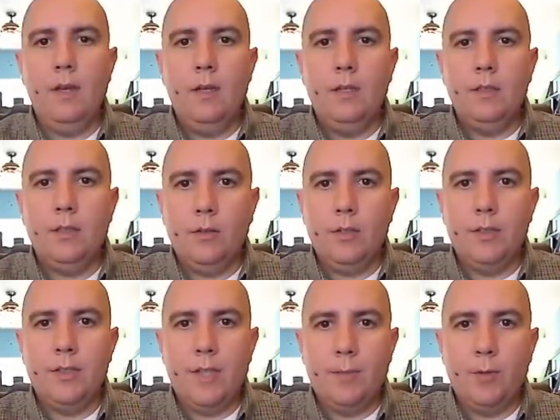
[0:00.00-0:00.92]
So
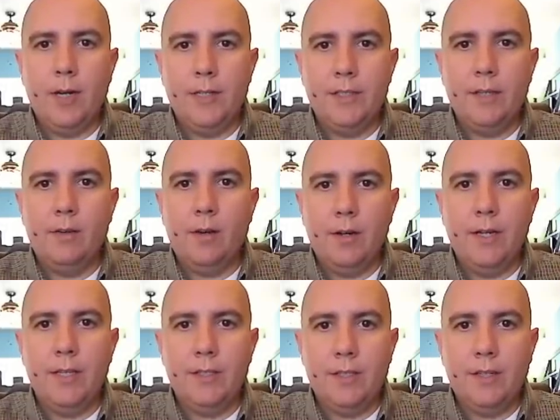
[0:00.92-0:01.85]
to summarize, there
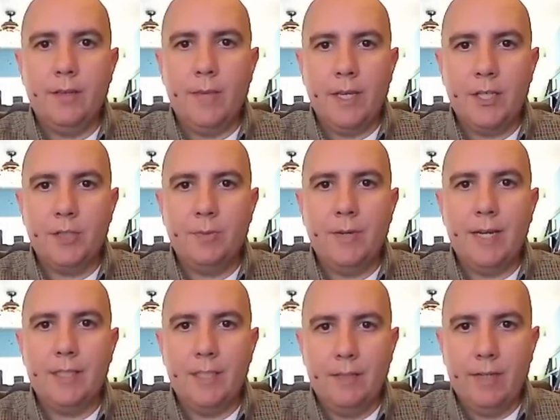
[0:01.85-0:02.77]
are incident management
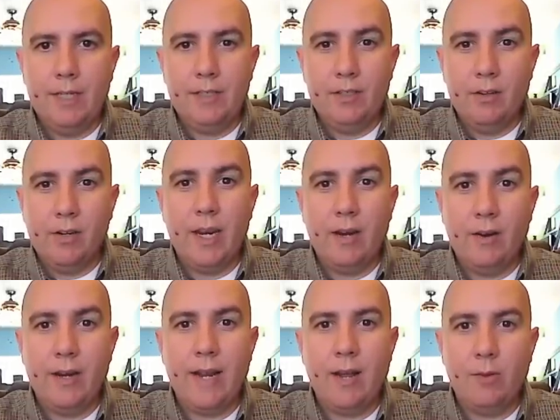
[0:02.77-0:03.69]
activities that are
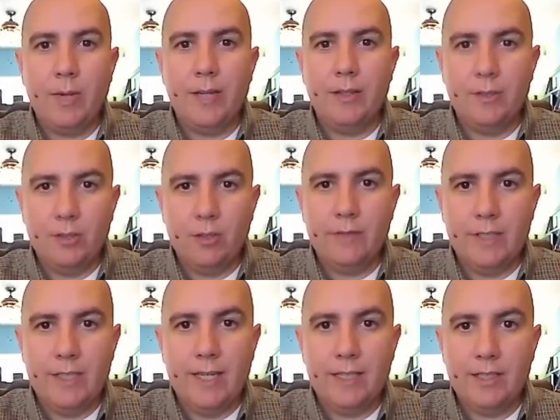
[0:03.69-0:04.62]
carried out by the
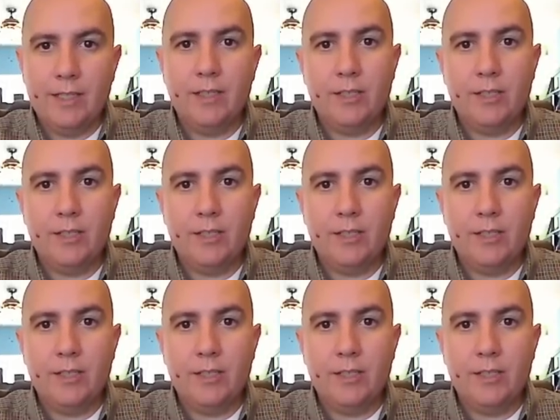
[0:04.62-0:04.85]
service desk,